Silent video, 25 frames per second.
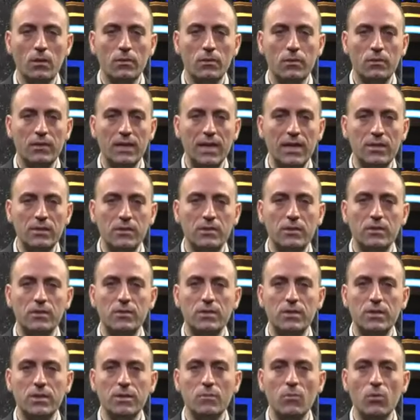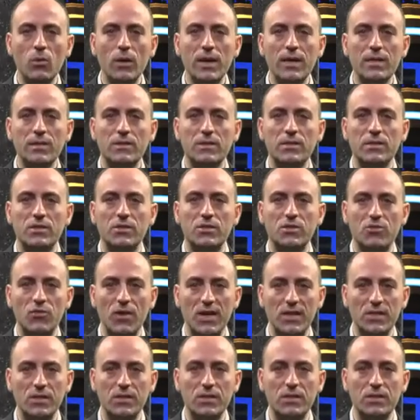The test simulates
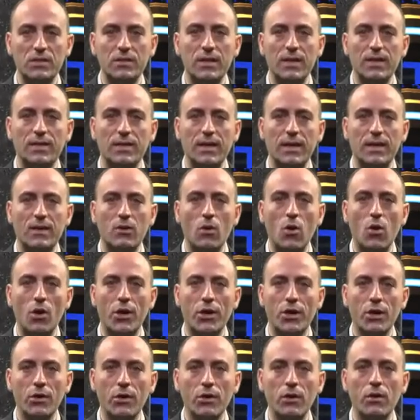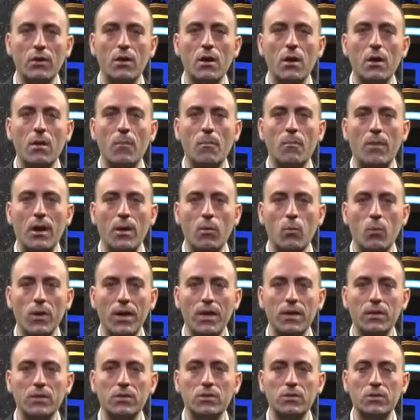stresses that can occur by
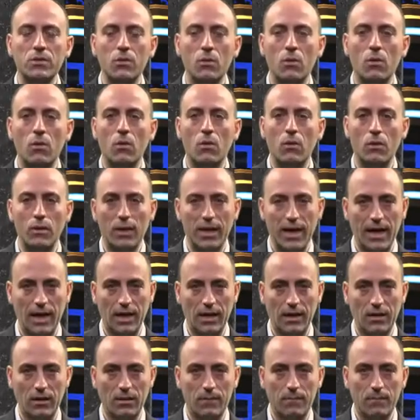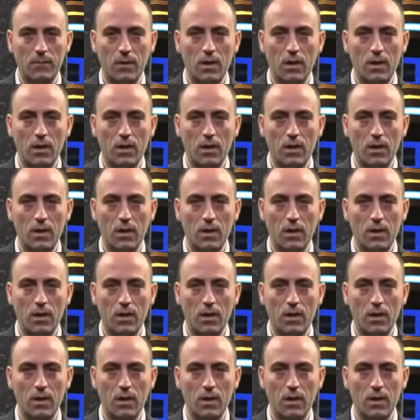wind, snow, or hail.